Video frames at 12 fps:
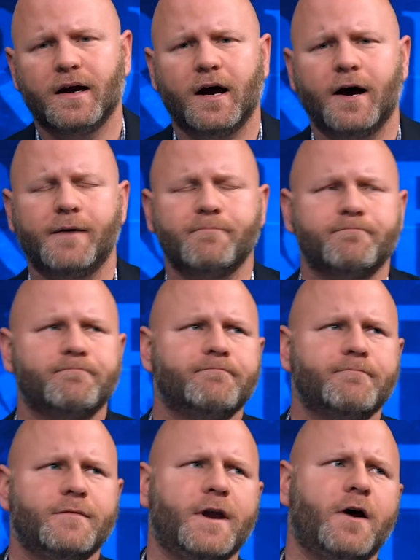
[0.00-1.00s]
Um,
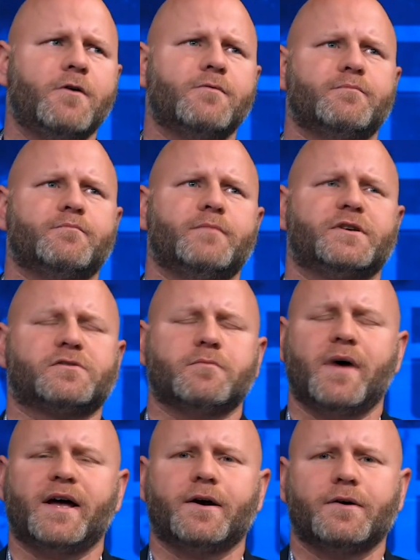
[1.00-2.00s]
no, Mr.
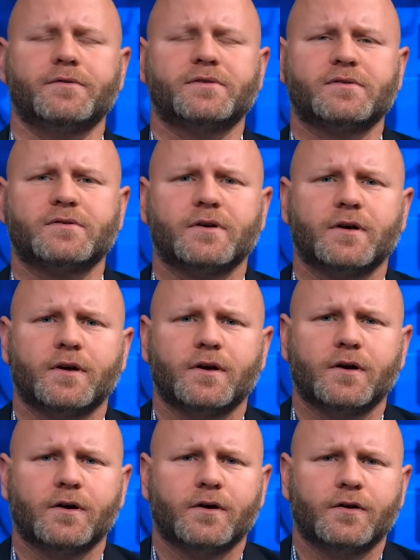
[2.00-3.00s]
Meadows,
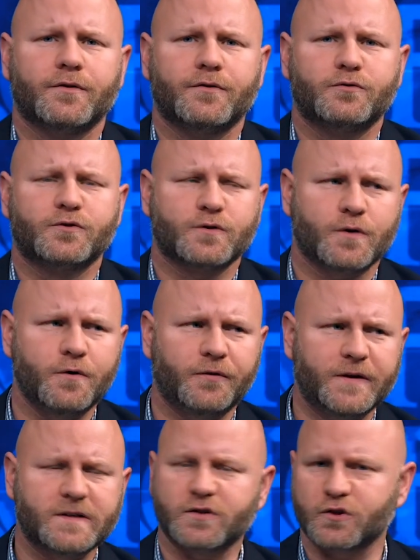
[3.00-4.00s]

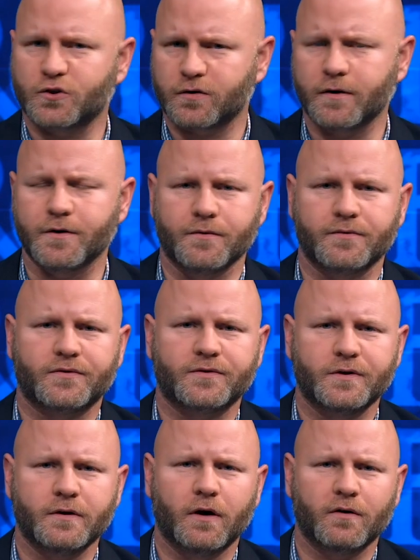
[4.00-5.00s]
truth is the truth.
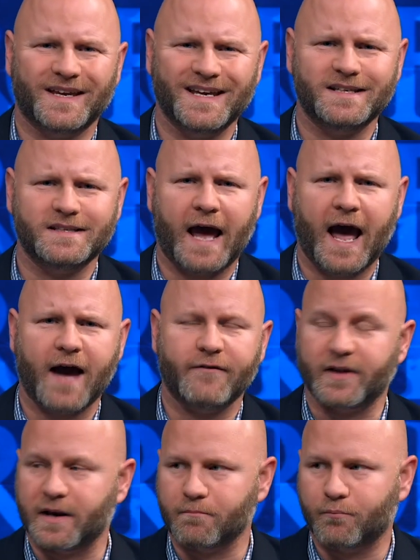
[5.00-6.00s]
You don't get to have
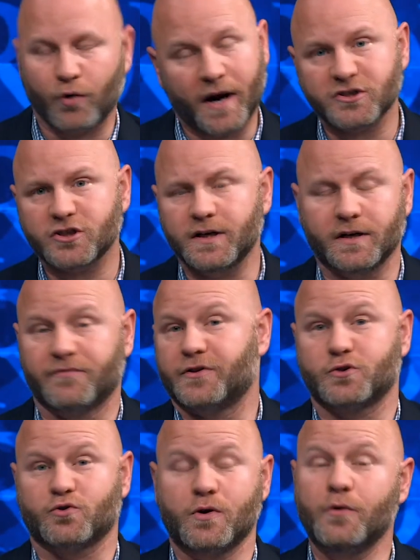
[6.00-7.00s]
an impression of
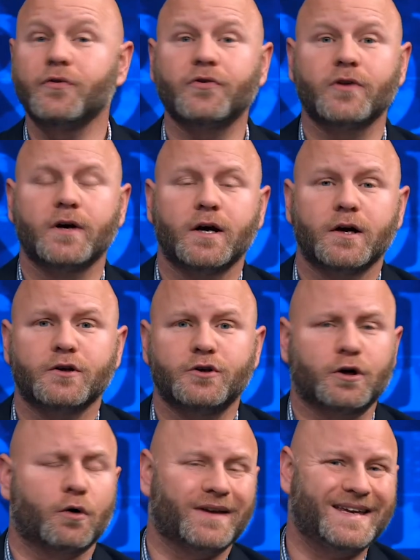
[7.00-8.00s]
the truth.
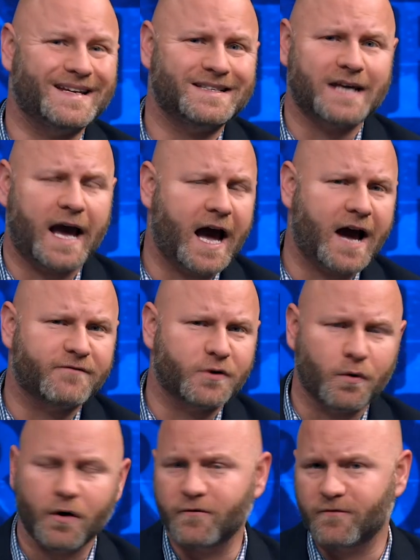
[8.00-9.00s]
You don't get to have
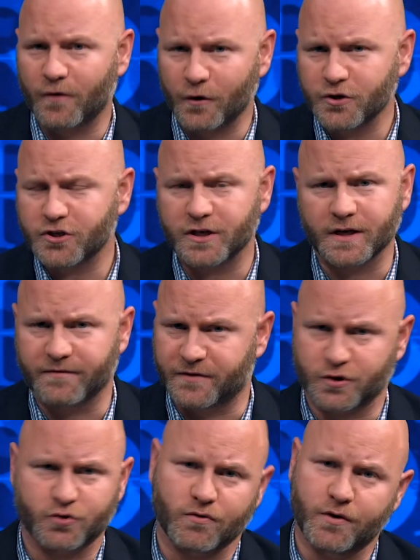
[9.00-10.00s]
your own version of
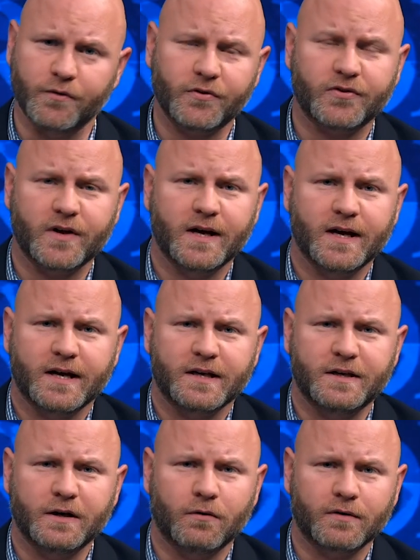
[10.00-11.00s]
the truth.
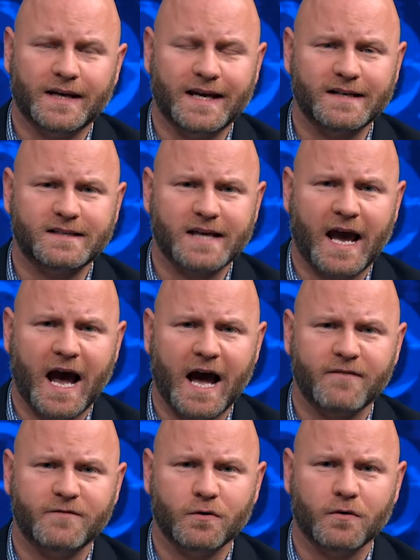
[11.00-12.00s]
You don't get to
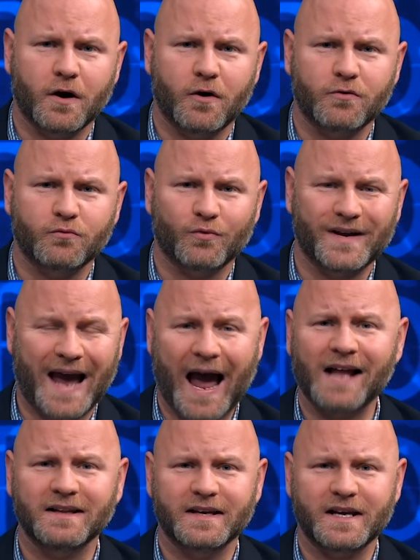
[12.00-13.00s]
have your own
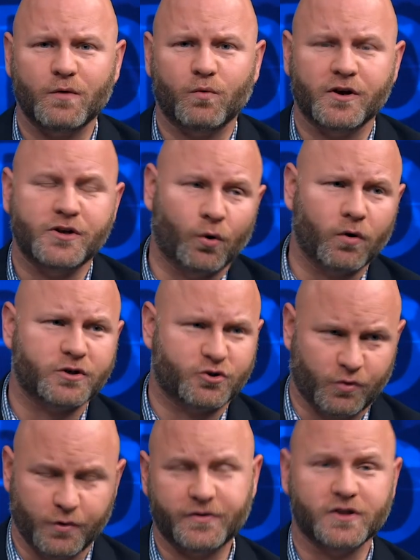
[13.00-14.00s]
reality where your
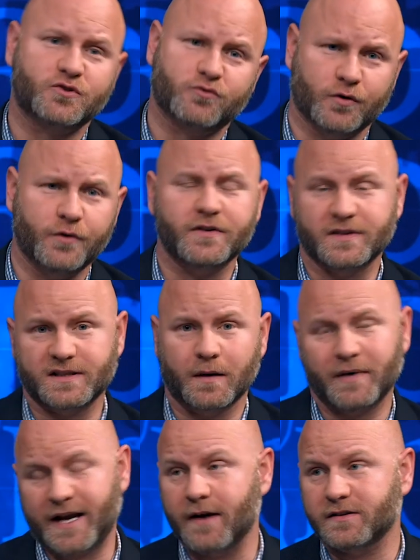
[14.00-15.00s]
truth is truth and
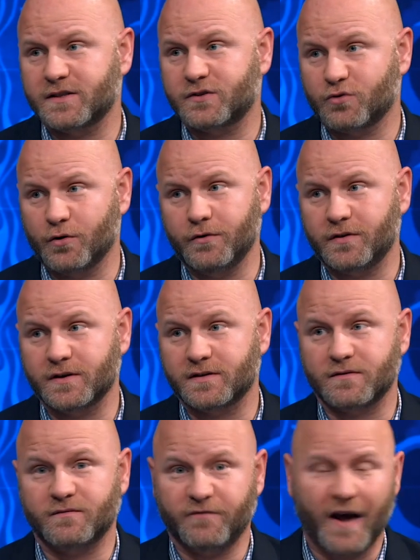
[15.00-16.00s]
somebody else's truth
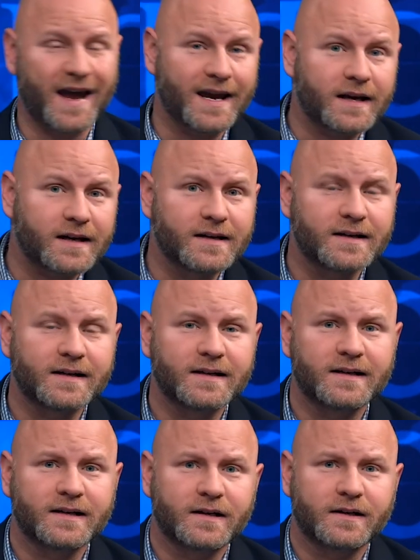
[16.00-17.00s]
is fake.
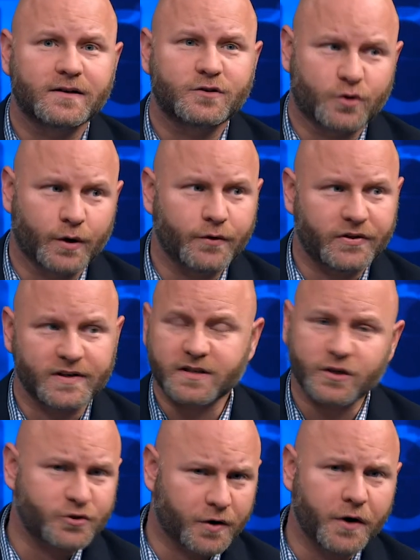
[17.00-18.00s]
Truth is
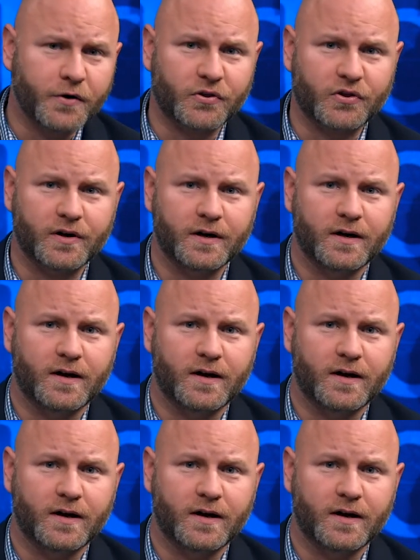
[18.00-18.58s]
the truth.